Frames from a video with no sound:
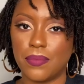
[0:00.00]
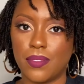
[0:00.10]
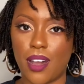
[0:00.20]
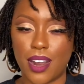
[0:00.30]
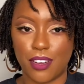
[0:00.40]

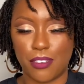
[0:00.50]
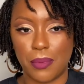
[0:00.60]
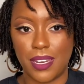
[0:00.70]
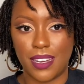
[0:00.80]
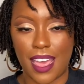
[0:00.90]
harder for
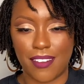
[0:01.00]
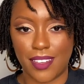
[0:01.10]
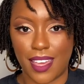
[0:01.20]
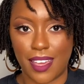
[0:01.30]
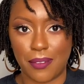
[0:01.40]
me to
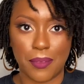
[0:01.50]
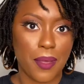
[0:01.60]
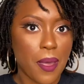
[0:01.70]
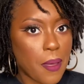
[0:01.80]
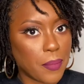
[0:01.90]
navigate
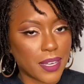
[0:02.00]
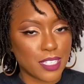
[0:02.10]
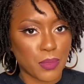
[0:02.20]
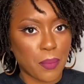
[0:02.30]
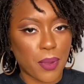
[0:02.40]

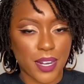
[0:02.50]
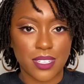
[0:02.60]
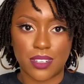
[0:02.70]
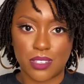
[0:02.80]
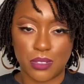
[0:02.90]
because my parts
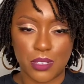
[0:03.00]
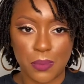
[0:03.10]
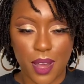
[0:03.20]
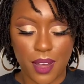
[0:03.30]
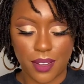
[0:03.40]
are so
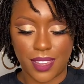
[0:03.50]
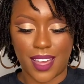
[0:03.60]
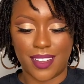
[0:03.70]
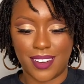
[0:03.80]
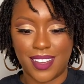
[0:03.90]
small
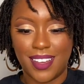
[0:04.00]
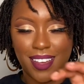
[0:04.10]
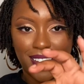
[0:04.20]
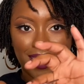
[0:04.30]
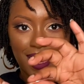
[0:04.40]
that
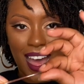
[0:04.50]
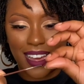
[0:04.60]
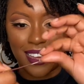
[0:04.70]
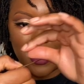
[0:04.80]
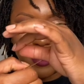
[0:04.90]
I
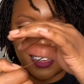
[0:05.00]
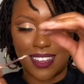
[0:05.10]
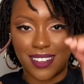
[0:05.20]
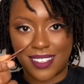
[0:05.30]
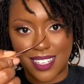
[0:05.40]
can't
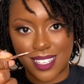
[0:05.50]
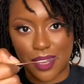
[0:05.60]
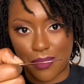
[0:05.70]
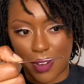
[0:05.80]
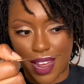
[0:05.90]
get this
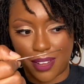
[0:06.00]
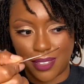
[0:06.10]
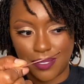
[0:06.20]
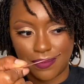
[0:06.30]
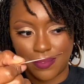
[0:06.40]
around